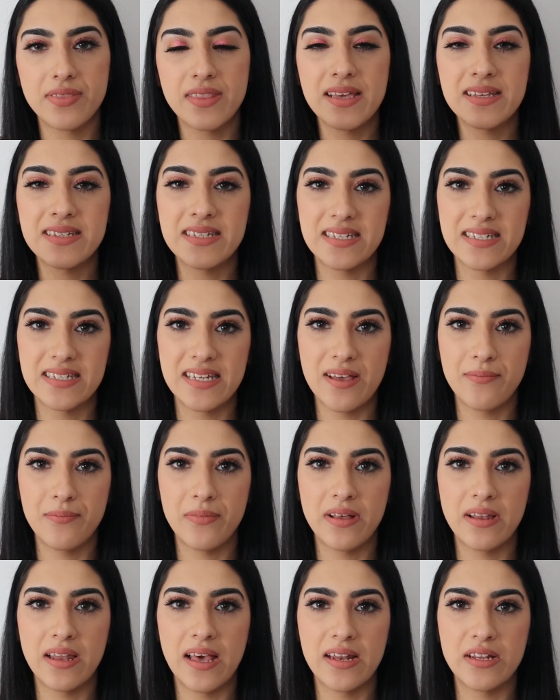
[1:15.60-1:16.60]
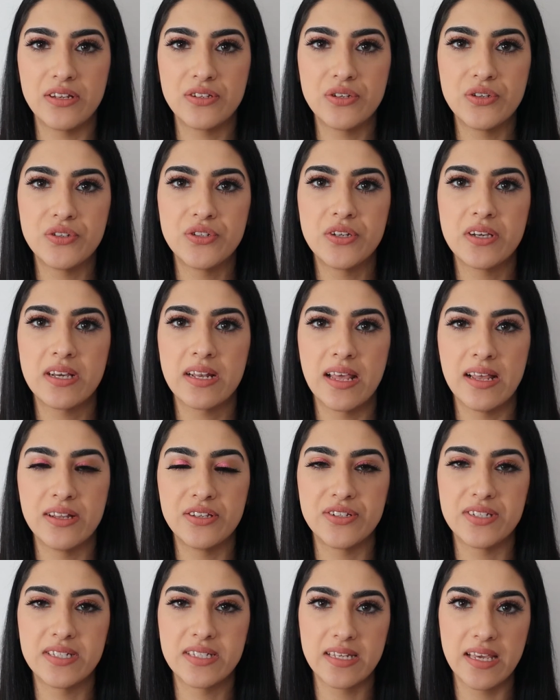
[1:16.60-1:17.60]
This is 10ml and it's used to
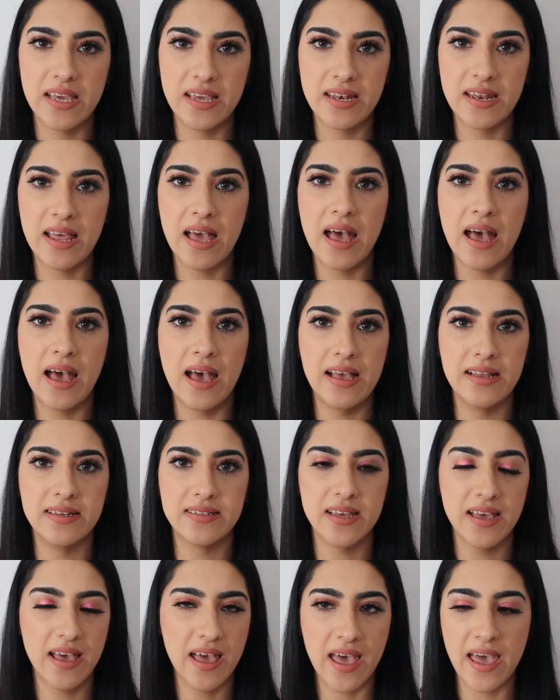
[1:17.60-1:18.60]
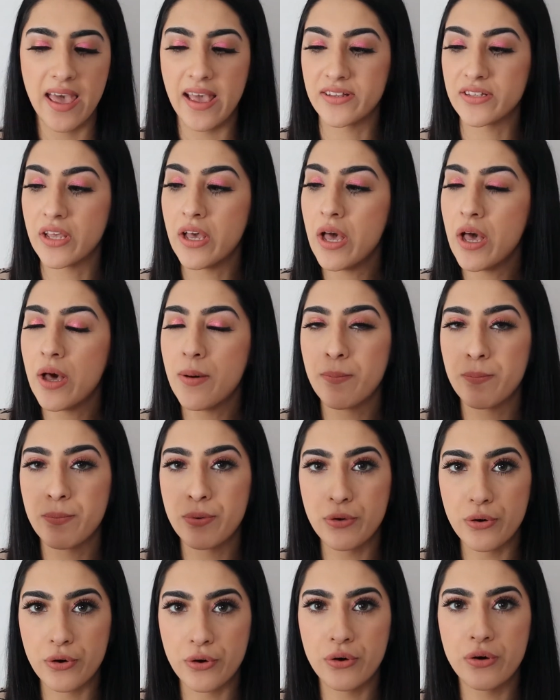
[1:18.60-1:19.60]
cleanse your skin and hair. It's
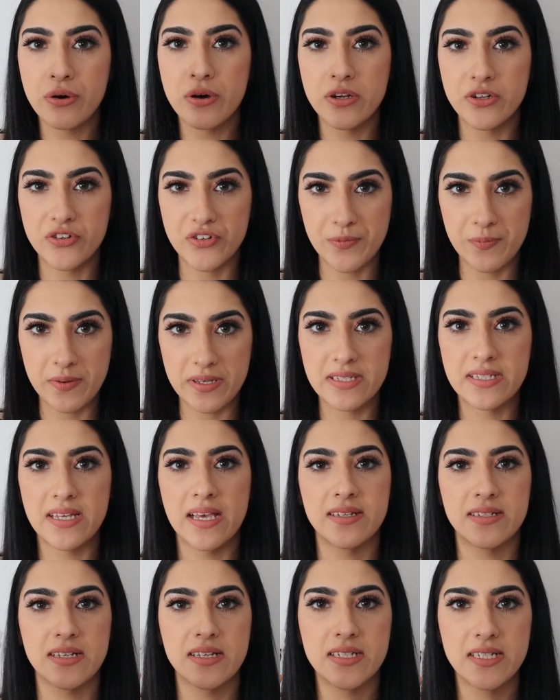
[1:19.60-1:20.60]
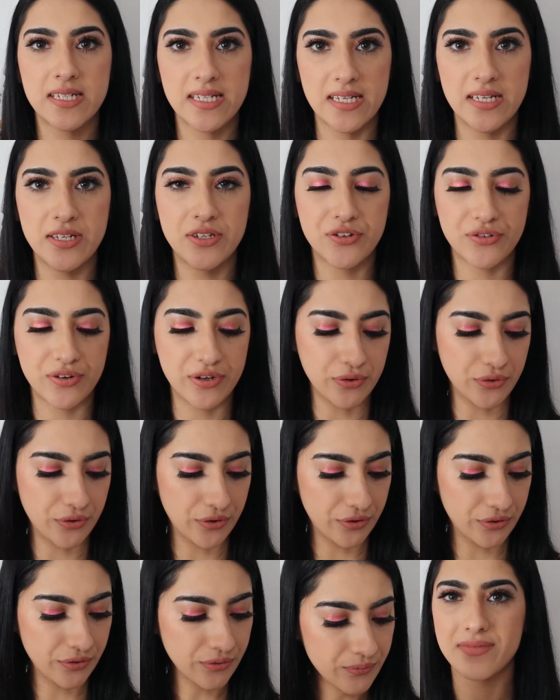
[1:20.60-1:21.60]
pure 100% tea tree
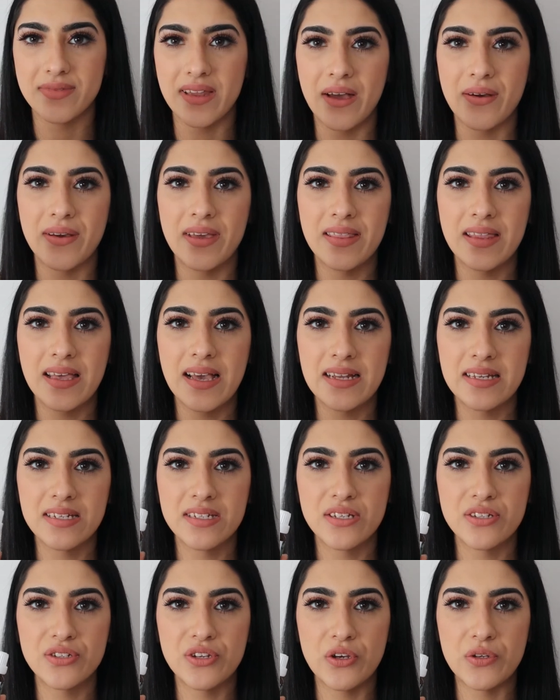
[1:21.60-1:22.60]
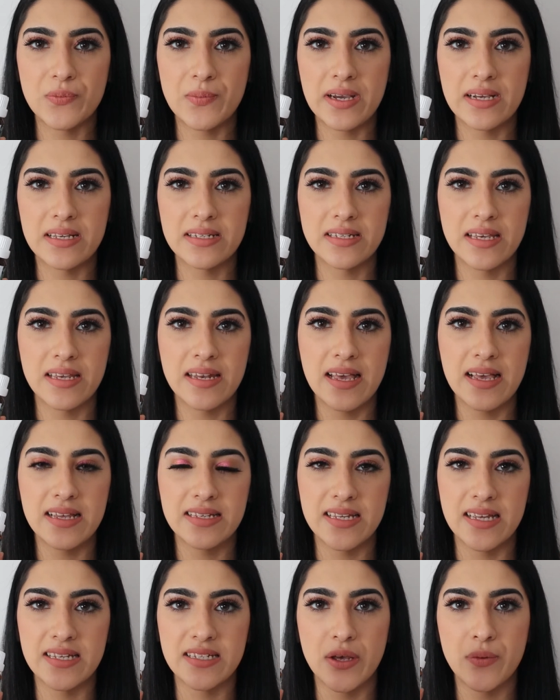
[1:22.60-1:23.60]
oil. Now in the editor's note magazine
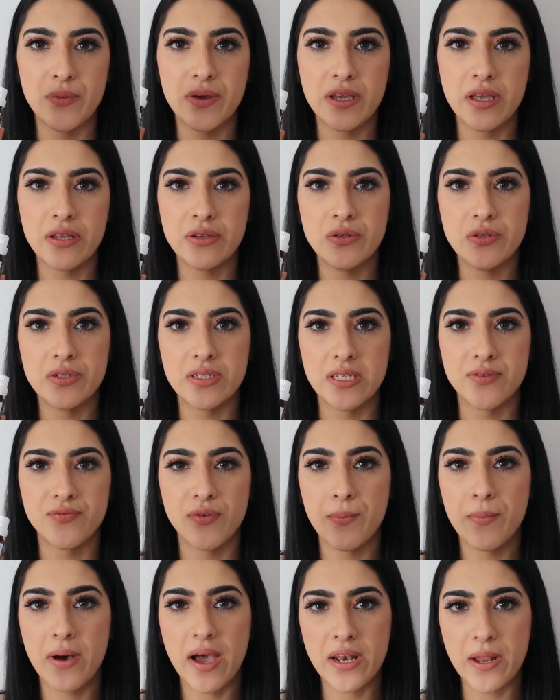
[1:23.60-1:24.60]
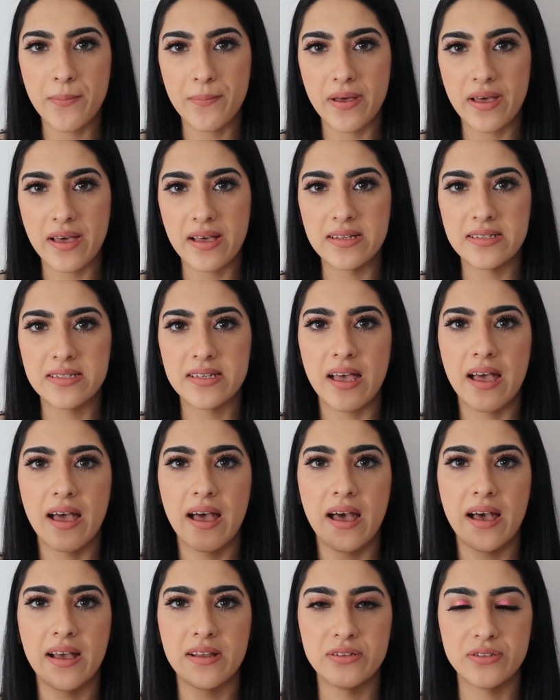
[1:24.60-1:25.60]
it says that we can use this for minor burns
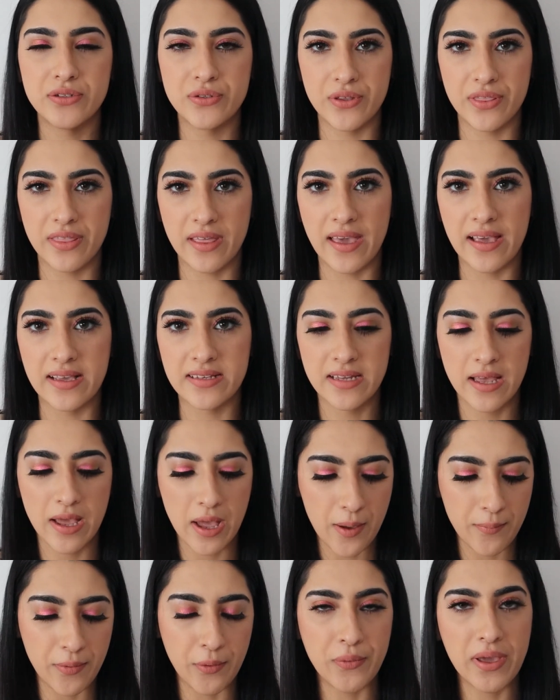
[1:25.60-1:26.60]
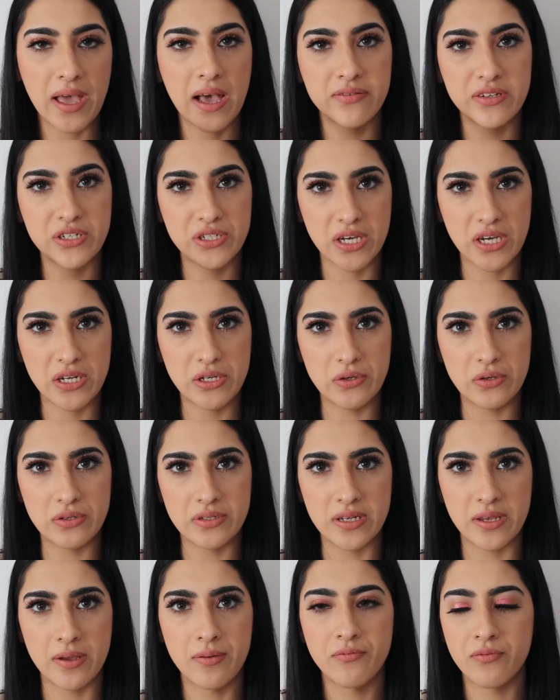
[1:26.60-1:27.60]
and toothaches, but we have to
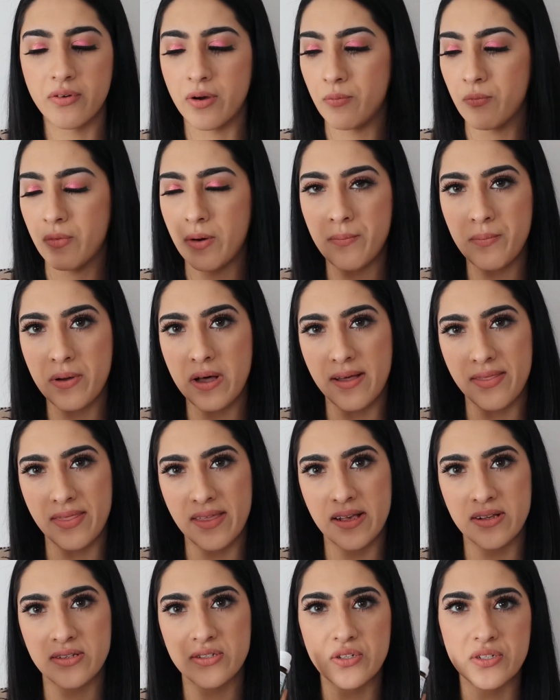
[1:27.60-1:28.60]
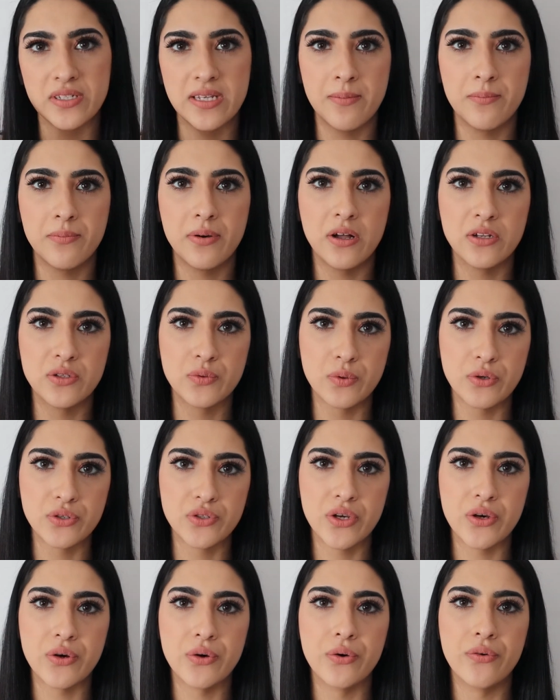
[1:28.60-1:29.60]
dilute it from 1 part this to 10 parts
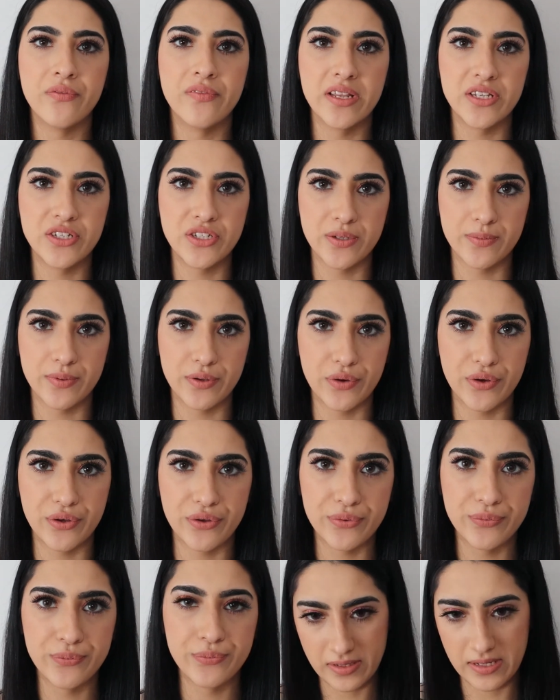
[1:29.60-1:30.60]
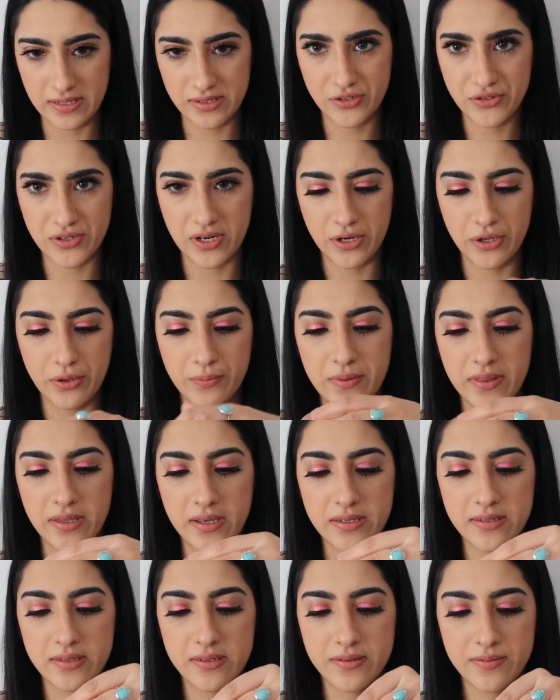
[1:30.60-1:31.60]
water or vegetable oil. Let's try it over
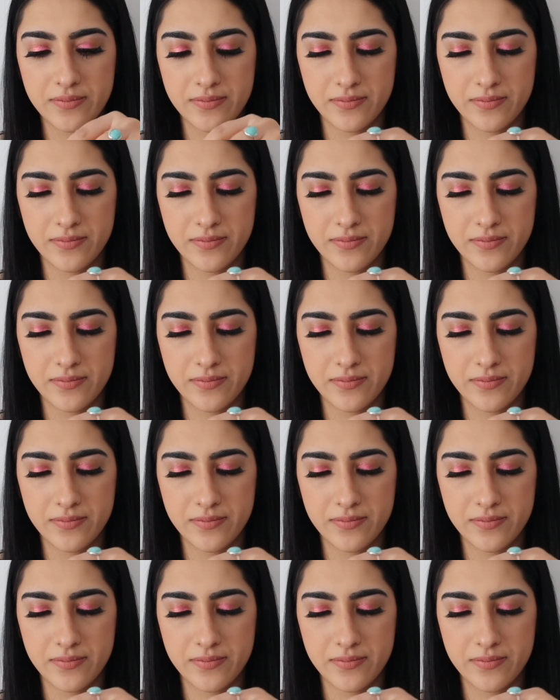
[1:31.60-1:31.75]
this.